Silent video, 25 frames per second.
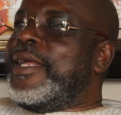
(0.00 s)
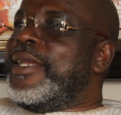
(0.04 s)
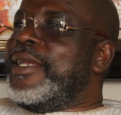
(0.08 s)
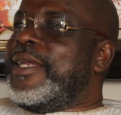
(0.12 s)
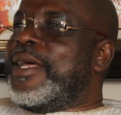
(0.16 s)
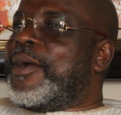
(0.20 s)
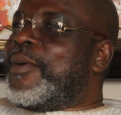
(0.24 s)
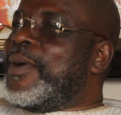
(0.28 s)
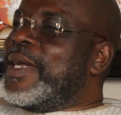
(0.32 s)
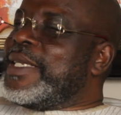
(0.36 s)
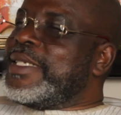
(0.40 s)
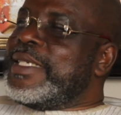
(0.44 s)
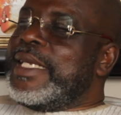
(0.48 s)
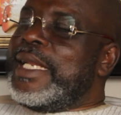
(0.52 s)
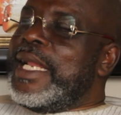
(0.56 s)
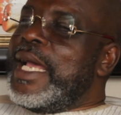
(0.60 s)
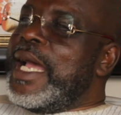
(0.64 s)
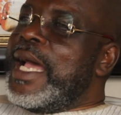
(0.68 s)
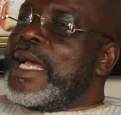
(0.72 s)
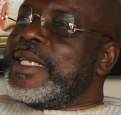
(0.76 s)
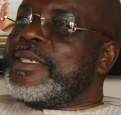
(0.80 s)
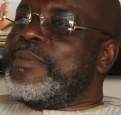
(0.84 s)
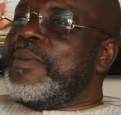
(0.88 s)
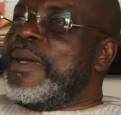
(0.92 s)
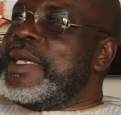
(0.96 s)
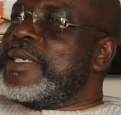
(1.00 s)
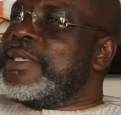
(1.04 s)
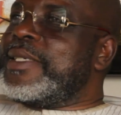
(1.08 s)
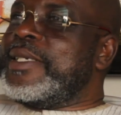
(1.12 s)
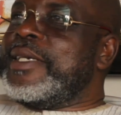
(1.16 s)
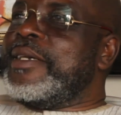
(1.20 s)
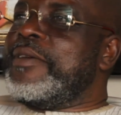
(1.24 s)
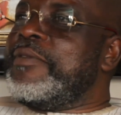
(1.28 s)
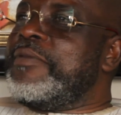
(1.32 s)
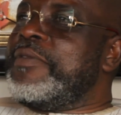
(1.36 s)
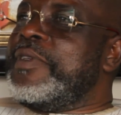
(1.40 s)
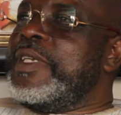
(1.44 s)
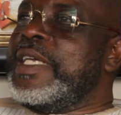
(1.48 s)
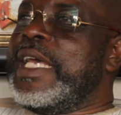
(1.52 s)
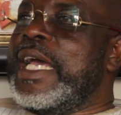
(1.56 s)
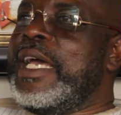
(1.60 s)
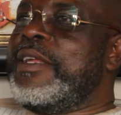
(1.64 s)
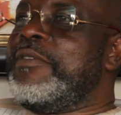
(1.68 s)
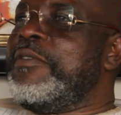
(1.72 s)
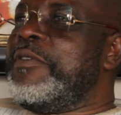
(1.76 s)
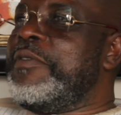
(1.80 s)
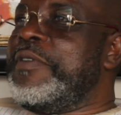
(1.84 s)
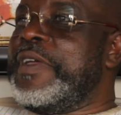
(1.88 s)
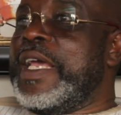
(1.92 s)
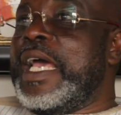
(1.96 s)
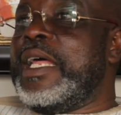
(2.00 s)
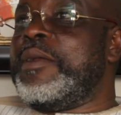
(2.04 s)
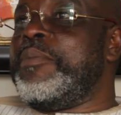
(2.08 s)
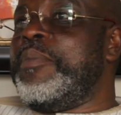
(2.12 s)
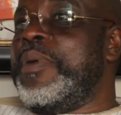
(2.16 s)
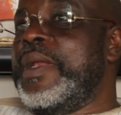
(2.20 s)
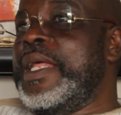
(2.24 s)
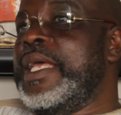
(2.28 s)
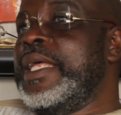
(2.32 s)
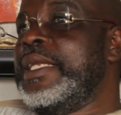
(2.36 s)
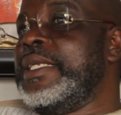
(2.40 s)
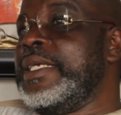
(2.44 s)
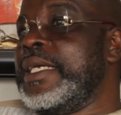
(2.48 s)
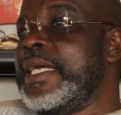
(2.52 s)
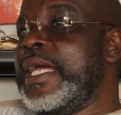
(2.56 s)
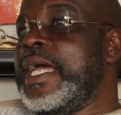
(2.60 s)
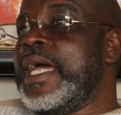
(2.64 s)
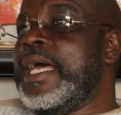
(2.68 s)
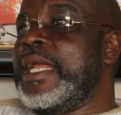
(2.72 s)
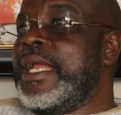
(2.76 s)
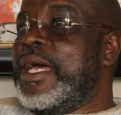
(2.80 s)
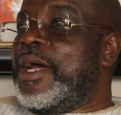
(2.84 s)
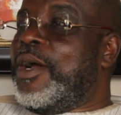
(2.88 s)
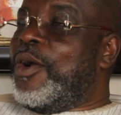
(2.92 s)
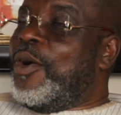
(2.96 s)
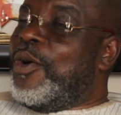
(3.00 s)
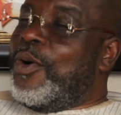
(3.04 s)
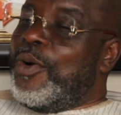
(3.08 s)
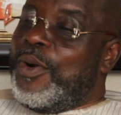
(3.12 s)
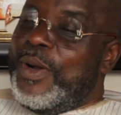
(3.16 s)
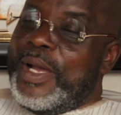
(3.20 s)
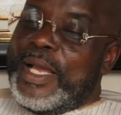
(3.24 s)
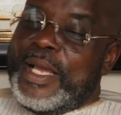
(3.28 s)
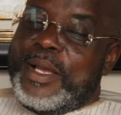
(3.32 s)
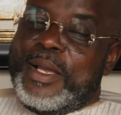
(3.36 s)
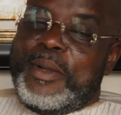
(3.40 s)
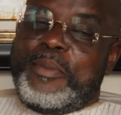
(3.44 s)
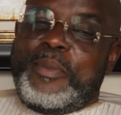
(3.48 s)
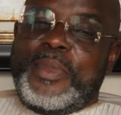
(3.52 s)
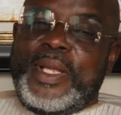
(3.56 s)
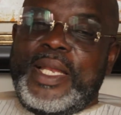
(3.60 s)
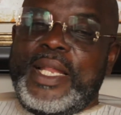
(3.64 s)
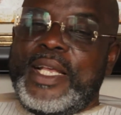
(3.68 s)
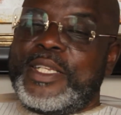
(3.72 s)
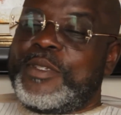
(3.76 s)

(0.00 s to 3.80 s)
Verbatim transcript: The question I asked myself if he had played in Ghana or been